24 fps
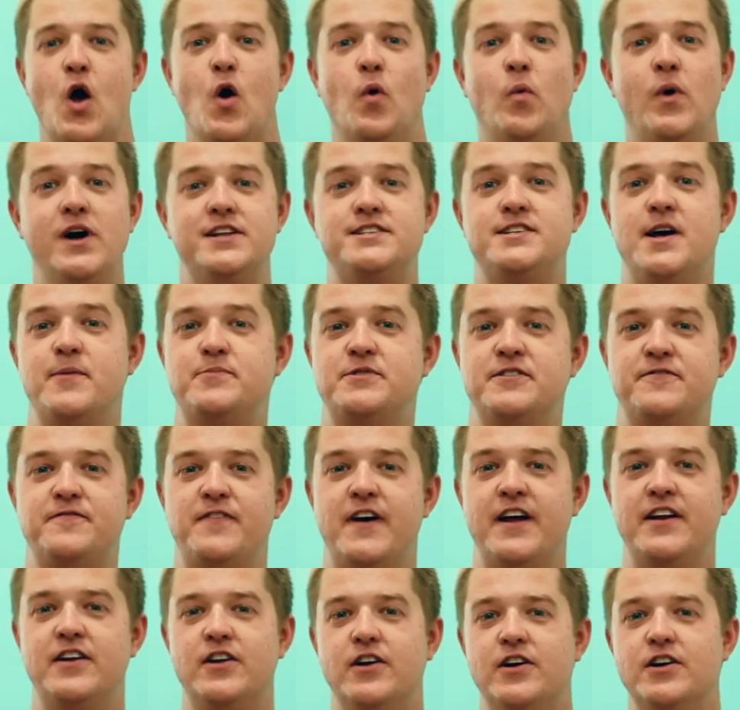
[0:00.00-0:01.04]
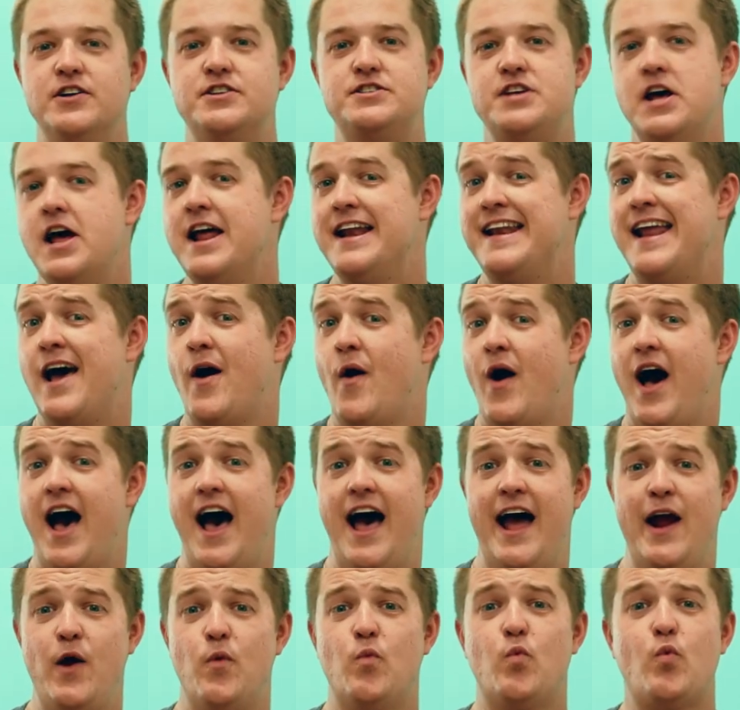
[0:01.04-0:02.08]
What's up, Defenders? Now,
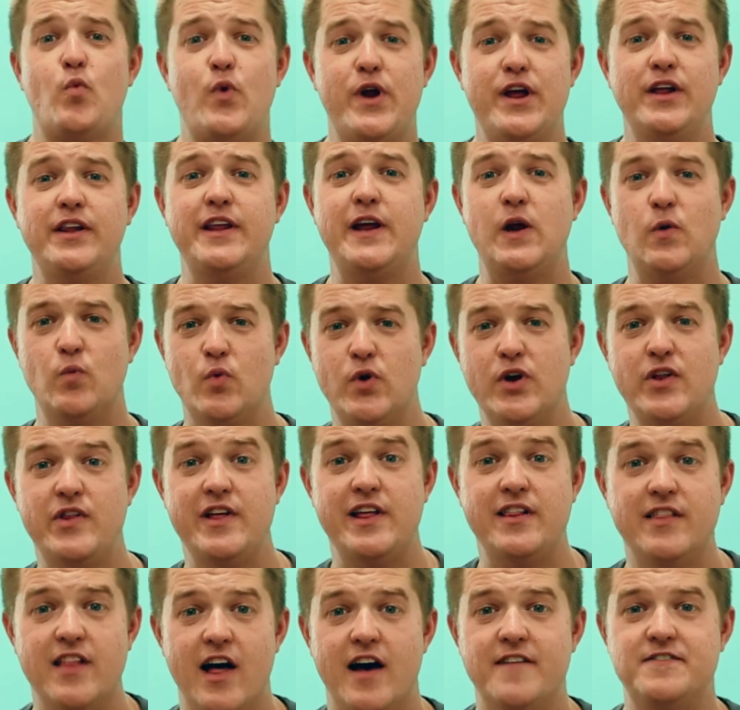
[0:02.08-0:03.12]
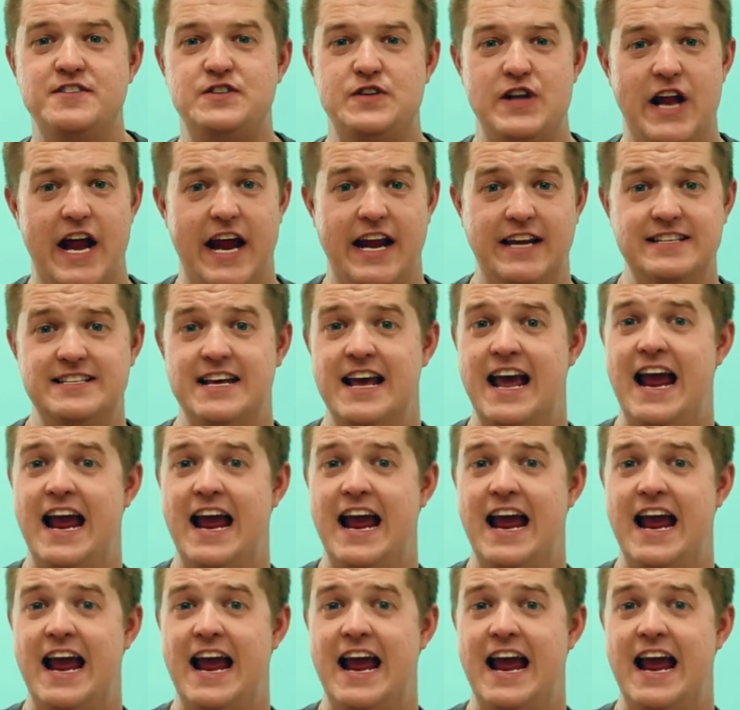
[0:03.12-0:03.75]
I really, really love snakes.